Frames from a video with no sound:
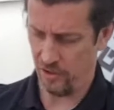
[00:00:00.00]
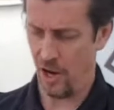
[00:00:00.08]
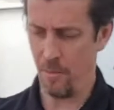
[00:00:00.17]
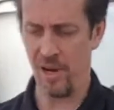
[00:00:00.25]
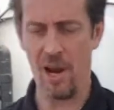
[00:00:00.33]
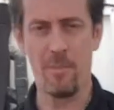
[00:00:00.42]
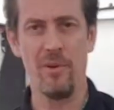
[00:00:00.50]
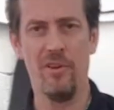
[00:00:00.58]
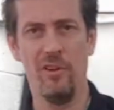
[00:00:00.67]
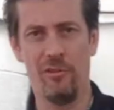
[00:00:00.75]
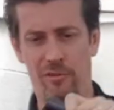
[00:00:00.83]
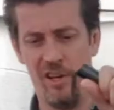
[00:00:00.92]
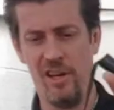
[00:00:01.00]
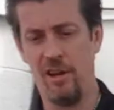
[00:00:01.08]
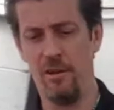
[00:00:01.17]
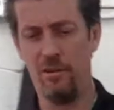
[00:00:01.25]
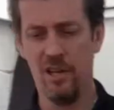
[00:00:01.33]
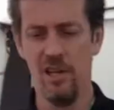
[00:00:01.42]
coming up in this
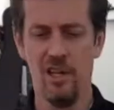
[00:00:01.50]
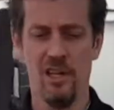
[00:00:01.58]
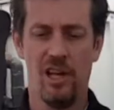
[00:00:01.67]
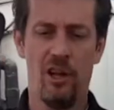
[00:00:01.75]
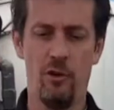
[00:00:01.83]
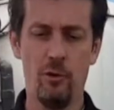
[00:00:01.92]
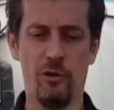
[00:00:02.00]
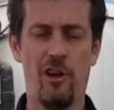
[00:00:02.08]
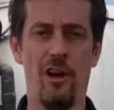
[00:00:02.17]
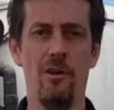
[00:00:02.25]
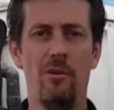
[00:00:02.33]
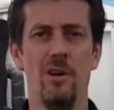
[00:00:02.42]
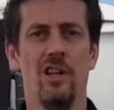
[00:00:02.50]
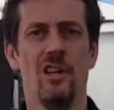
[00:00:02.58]
video, and also